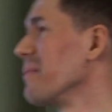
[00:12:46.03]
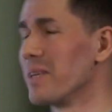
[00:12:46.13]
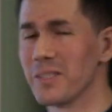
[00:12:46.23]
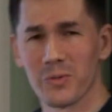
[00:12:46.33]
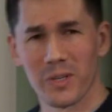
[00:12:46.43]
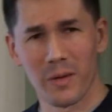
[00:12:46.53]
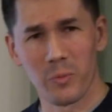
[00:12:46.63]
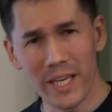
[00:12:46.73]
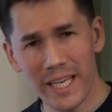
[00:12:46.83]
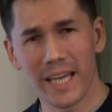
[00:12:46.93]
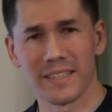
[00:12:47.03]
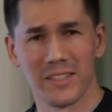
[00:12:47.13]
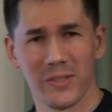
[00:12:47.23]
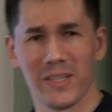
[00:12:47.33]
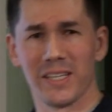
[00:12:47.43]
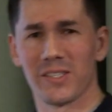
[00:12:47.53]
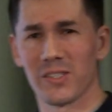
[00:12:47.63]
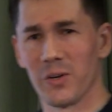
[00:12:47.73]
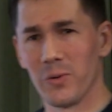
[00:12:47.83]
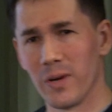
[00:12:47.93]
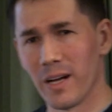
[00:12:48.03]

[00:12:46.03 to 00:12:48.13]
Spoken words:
But we can do this. So